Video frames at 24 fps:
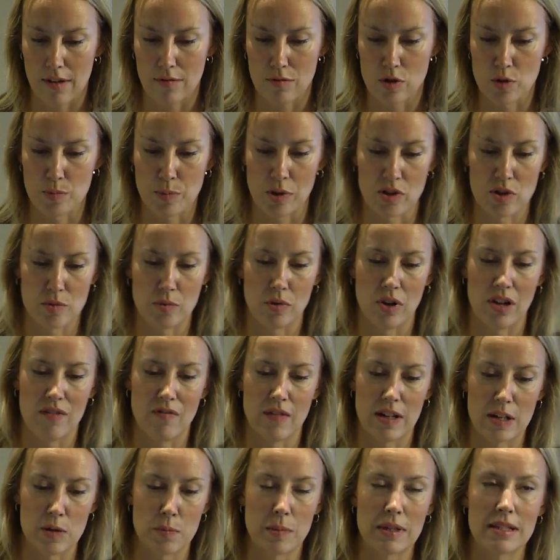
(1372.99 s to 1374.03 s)
responsible
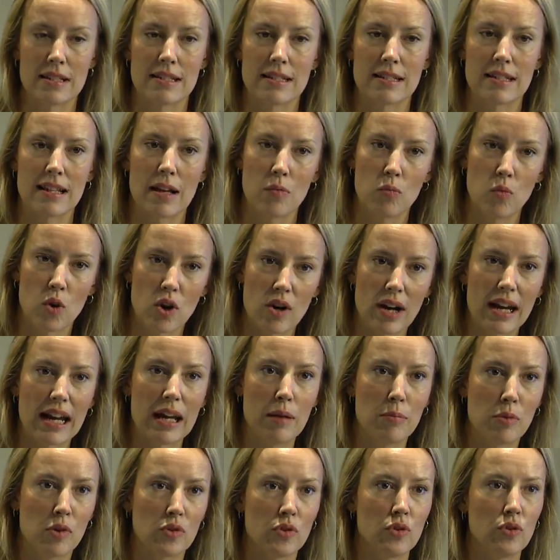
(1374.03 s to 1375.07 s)
investments, is that we're
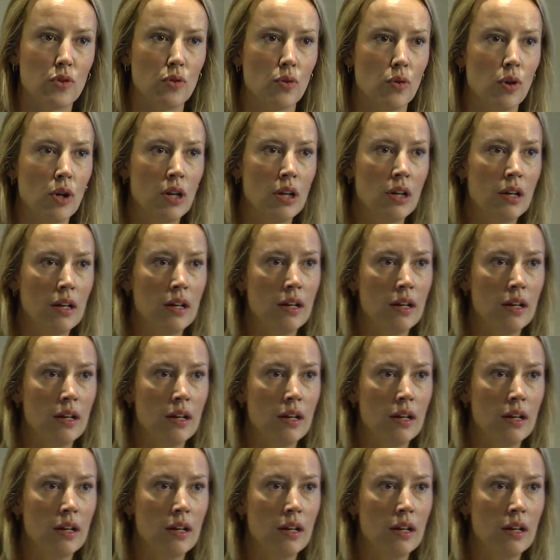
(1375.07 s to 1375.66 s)
able to